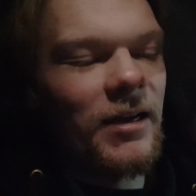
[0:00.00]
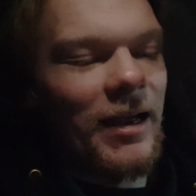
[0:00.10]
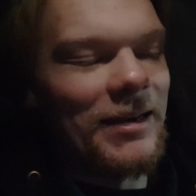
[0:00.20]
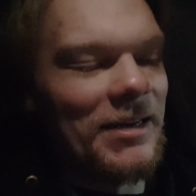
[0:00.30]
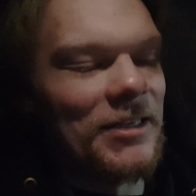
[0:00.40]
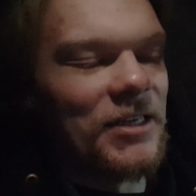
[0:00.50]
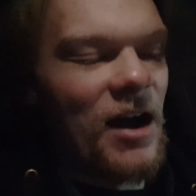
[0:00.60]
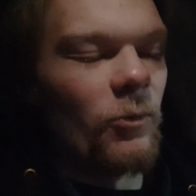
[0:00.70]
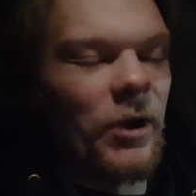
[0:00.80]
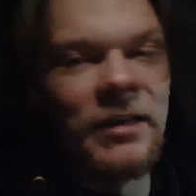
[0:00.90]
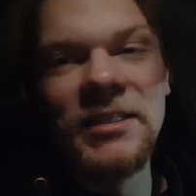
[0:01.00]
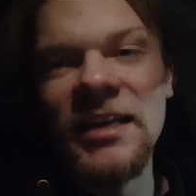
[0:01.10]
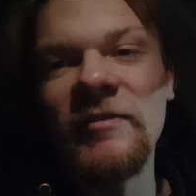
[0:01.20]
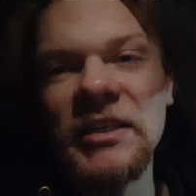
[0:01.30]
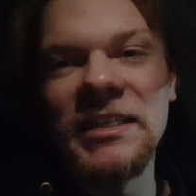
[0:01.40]
and he does not win
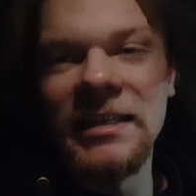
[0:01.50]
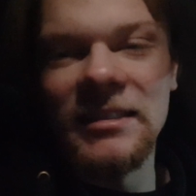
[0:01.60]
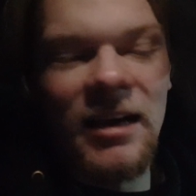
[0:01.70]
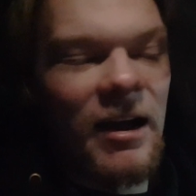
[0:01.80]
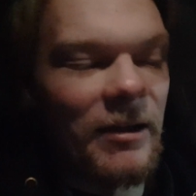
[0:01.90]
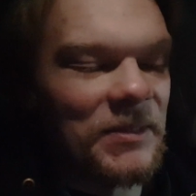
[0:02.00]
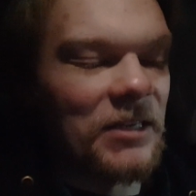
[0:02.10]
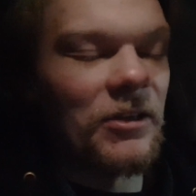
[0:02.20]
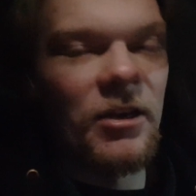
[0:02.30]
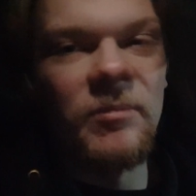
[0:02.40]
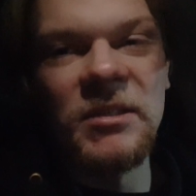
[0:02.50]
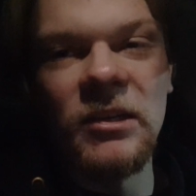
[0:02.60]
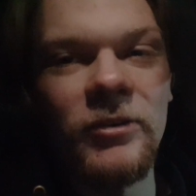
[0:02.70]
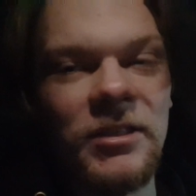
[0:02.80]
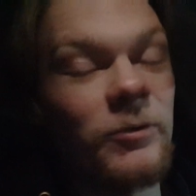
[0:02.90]
17 times in the Cup Series.